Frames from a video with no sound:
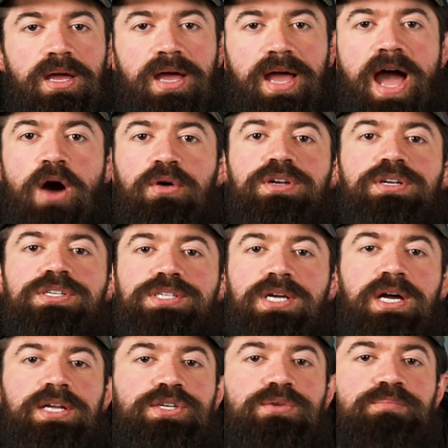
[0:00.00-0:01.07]
how to
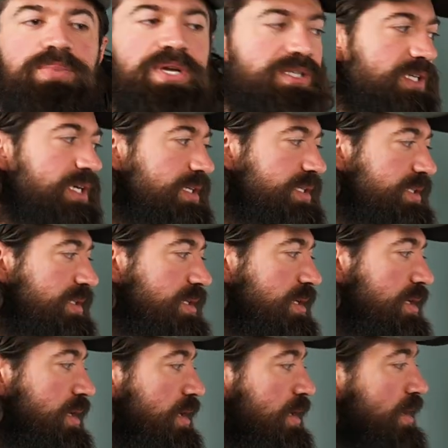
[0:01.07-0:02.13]
design your business.
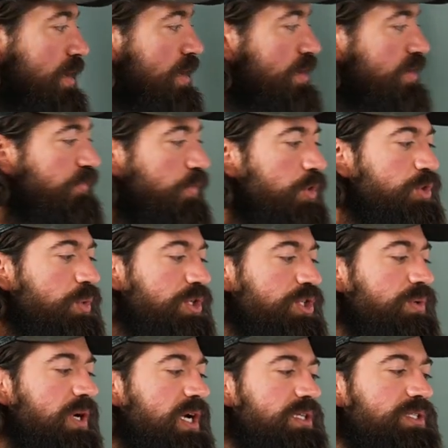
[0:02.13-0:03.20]
The first
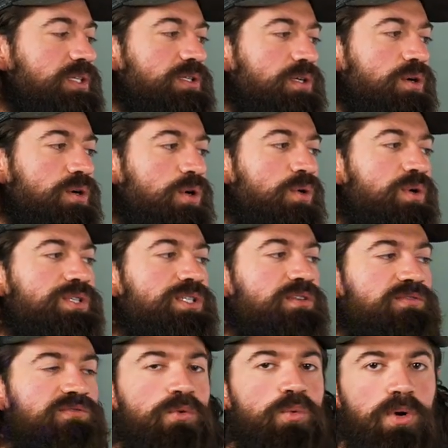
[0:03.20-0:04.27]
question you ask is, who is it
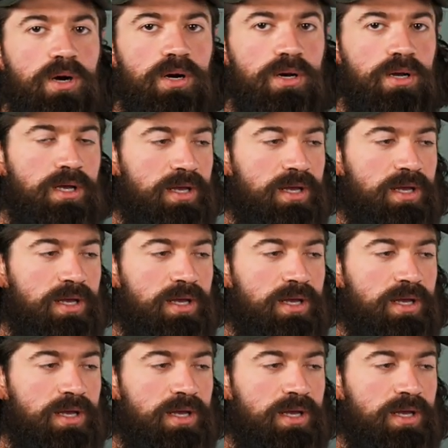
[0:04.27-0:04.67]
for?